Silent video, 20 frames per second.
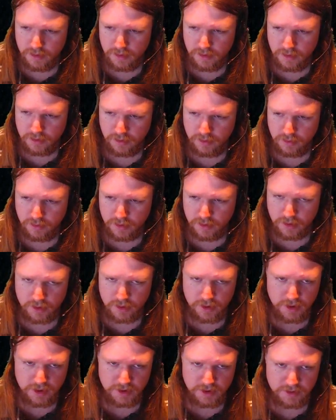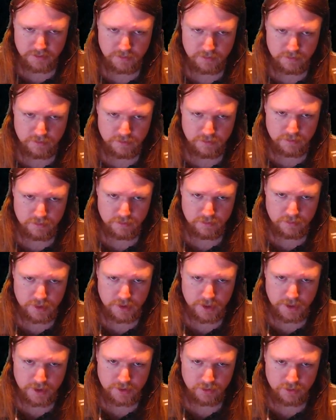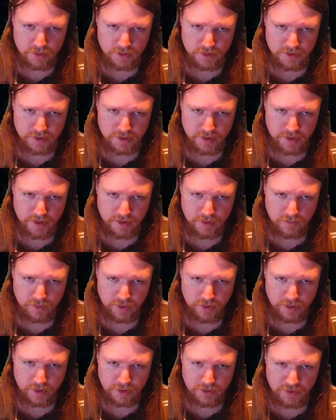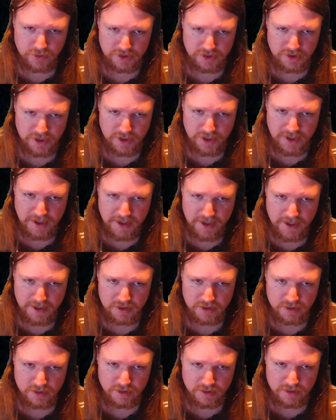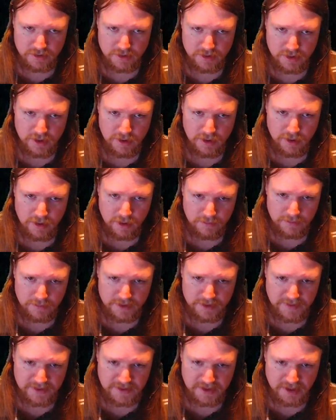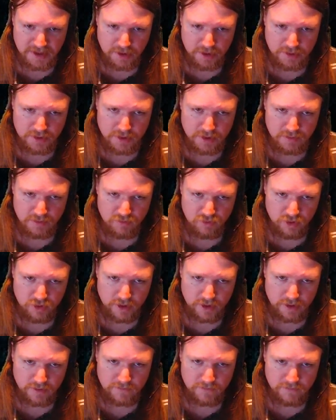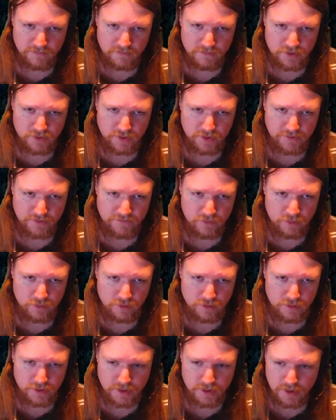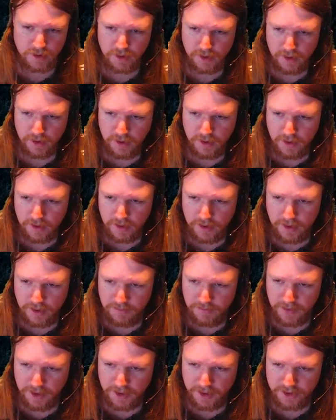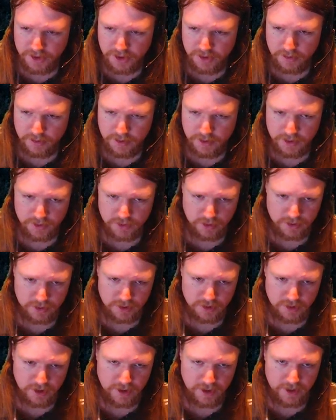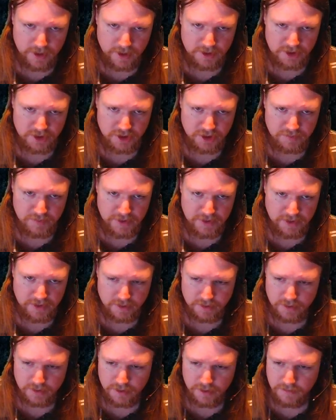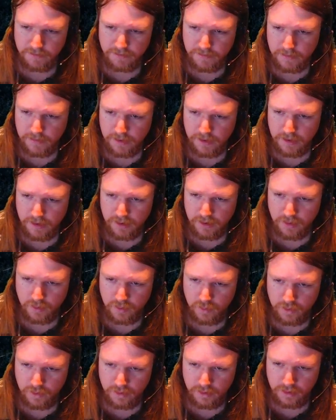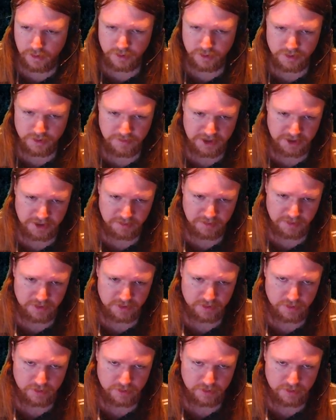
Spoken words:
You're going to cast that on us again. We're going to do it slightly ahead, because I'm expecting you to come straight forwards. That mage has got to die. Let's just pelt her with loads of magic missiles.